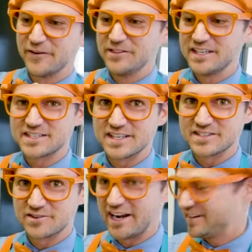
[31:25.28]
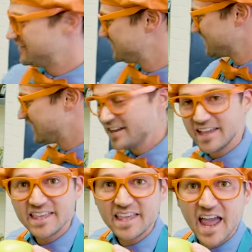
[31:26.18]
of fruit this is, right?
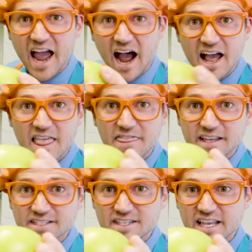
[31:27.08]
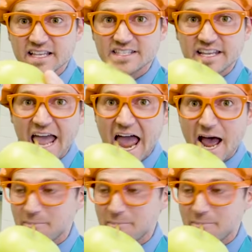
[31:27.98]
Yeah, this is an